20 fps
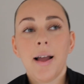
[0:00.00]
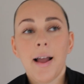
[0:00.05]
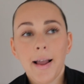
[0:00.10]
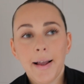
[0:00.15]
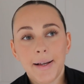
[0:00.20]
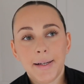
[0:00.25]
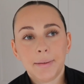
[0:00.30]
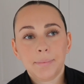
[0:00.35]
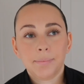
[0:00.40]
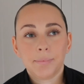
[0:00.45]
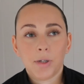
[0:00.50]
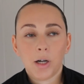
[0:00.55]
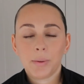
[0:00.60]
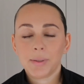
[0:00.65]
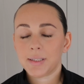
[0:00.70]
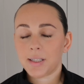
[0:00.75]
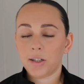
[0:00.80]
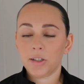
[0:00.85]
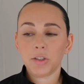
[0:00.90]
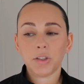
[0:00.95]
Um, I
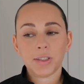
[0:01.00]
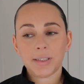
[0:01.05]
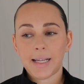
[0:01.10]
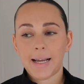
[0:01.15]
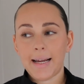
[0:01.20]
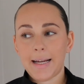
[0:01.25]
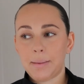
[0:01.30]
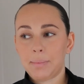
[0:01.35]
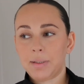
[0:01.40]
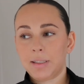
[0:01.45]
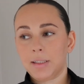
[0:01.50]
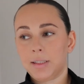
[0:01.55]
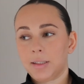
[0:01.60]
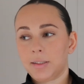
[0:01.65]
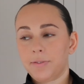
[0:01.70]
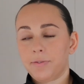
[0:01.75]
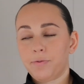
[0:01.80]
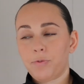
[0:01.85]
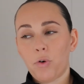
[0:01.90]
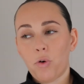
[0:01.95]
was kind of just
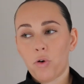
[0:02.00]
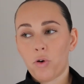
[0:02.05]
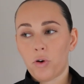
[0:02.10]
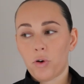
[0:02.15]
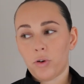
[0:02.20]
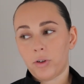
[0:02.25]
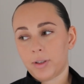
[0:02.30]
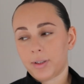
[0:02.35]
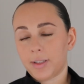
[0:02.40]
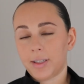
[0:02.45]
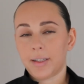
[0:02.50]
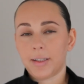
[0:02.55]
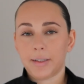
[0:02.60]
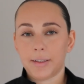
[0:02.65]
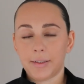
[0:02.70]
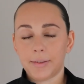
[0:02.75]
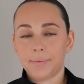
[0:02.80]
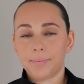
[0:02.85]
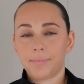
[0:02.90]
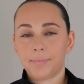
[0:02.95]
aiming for
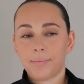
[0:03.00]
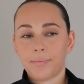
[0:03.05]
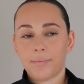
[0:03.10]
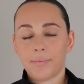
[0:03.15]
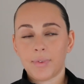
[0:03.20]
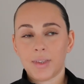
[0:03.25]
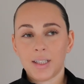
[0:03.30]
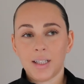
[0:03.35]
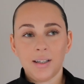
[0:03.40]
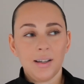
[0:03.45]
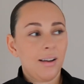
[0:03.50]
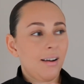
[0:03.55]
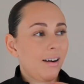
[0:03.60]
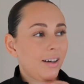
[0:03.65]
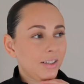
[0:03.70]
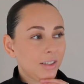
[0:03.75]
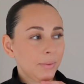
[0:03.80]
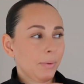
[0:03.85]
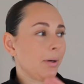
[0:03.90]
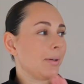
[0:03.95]
the
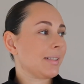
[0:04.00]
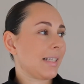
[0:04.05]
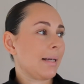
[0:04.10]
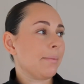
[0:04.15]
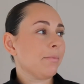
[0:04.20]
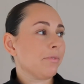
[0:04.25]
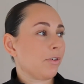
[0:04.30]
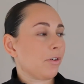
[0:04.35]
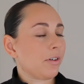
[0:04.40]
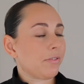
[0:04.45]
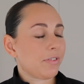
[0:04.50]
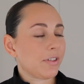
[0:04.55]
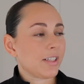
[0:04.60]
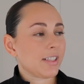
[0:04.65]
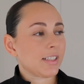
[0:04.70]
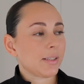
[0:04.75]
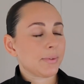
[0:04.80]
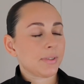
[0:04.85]
I don't know what I was aiming for at first.